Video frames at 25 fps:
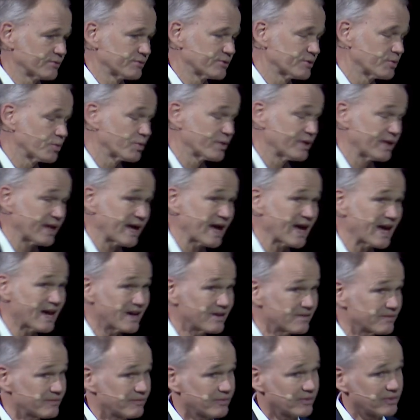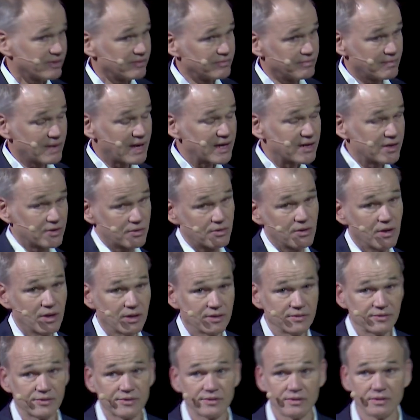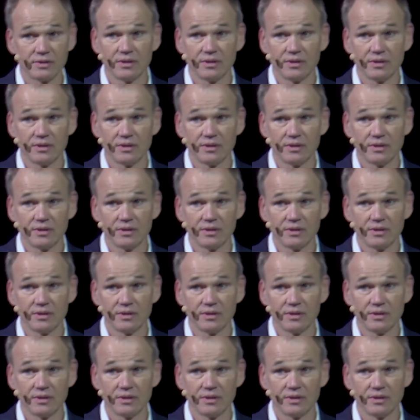to within a handful of microns.